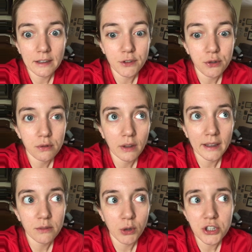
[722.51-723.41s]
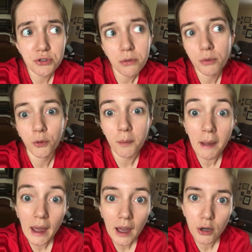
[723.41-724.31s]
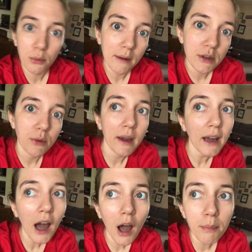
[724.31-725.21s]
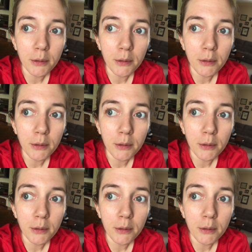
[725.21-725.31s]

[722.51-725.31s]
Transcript: If you like wanna do them before bed or right when you wake up,